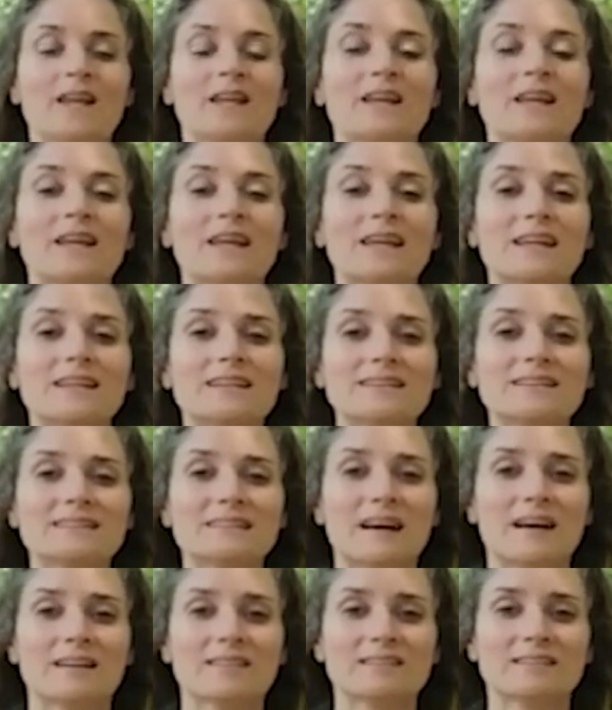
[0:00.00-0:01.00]
It is
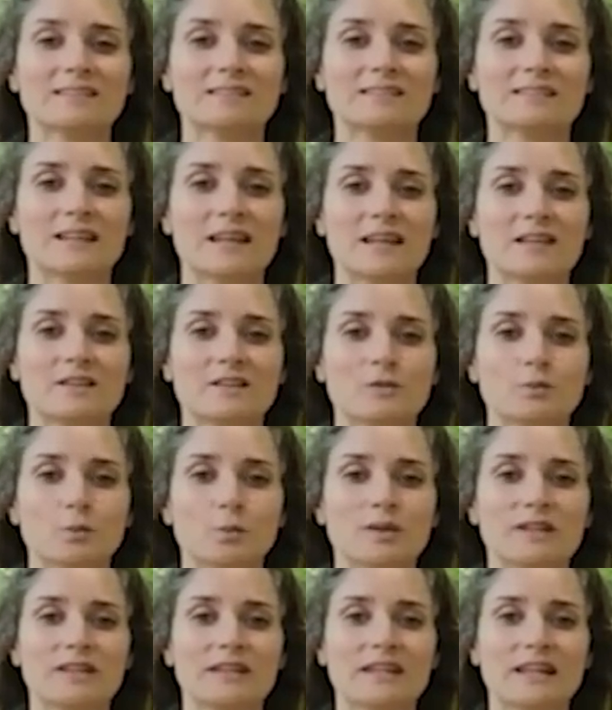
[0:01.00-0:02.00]
associated
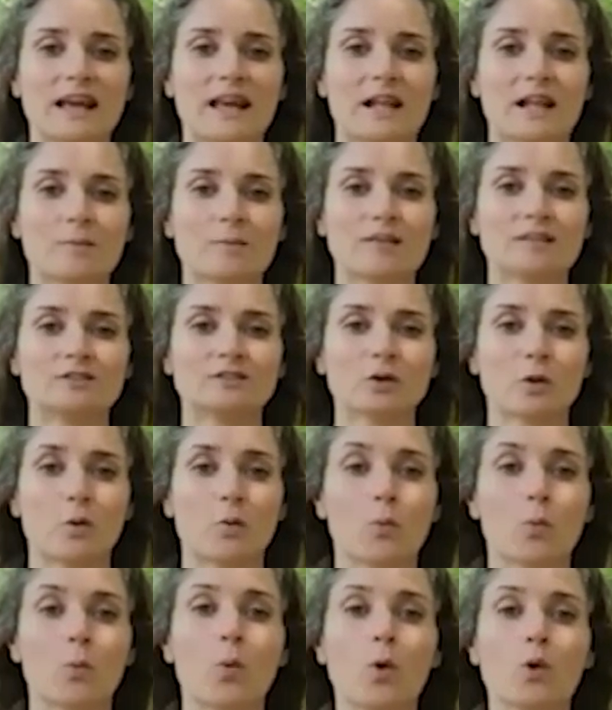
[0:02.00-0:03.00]
with the element
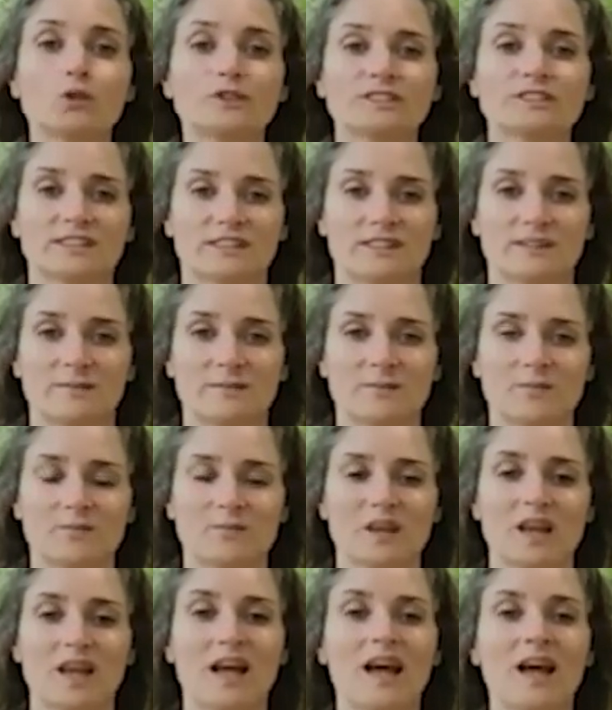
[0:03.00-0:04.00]
of water
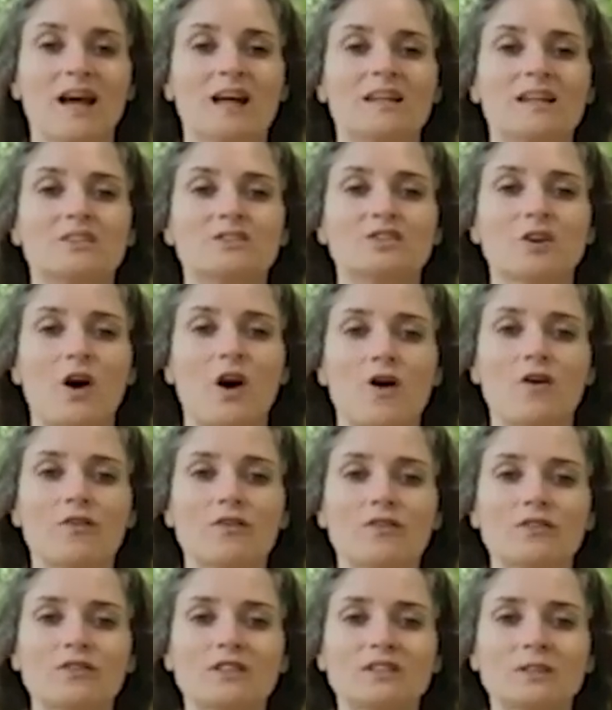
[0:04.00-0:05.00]
and is
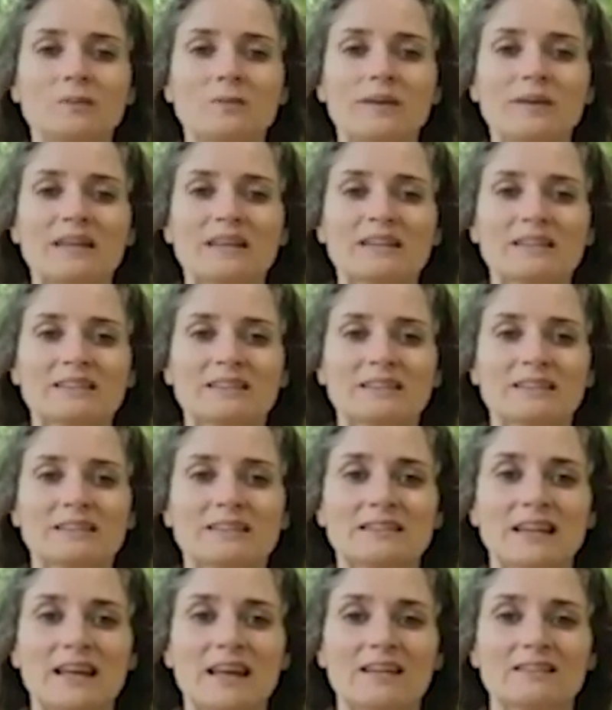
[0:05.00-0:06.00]
often
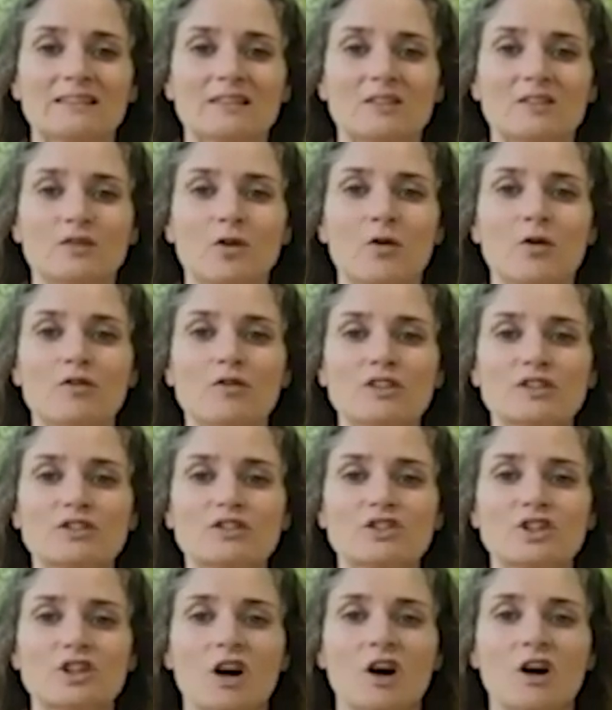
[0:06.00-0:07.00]
depicted as an
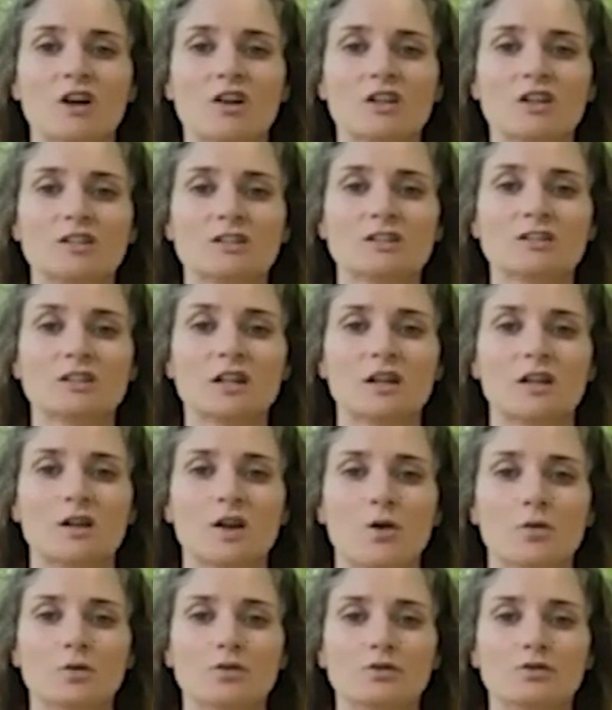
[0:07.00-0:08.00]
orange-colored
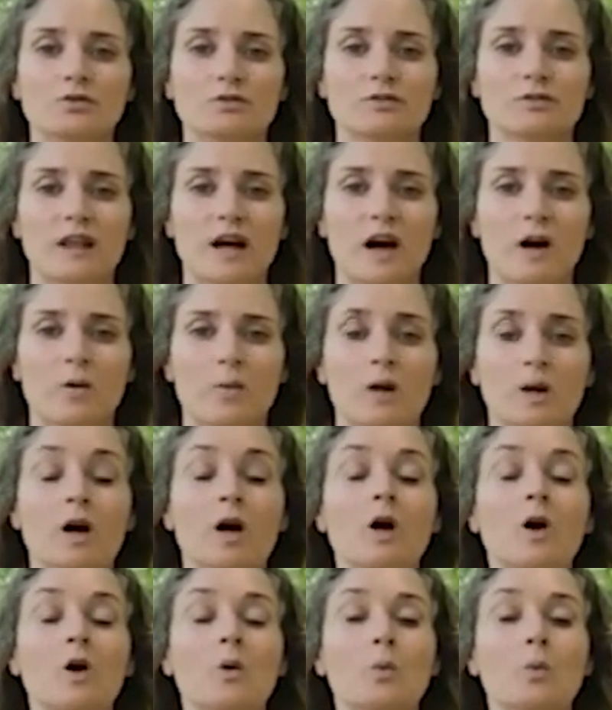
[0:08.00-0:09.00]
lotus flower
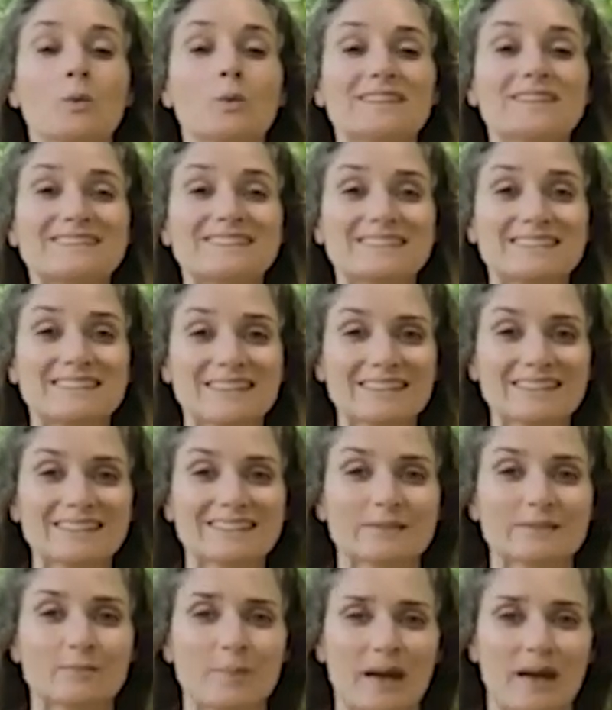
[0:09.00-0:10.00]
with
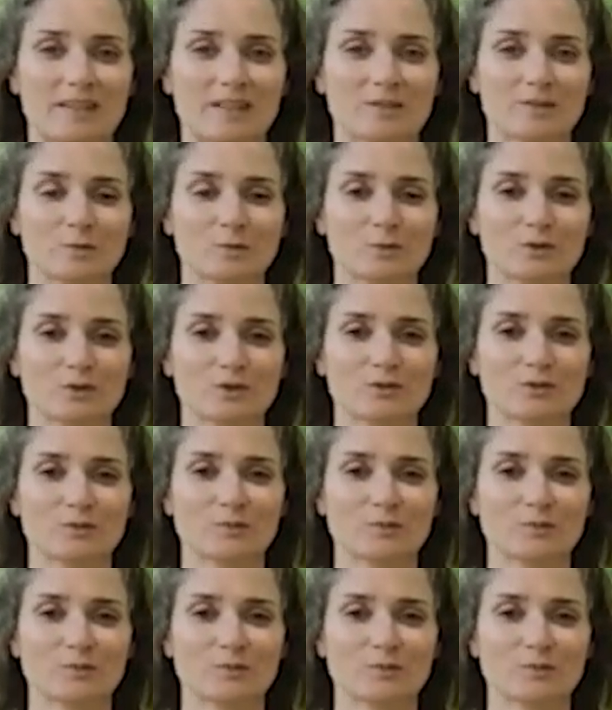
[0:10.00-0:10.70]
six petals.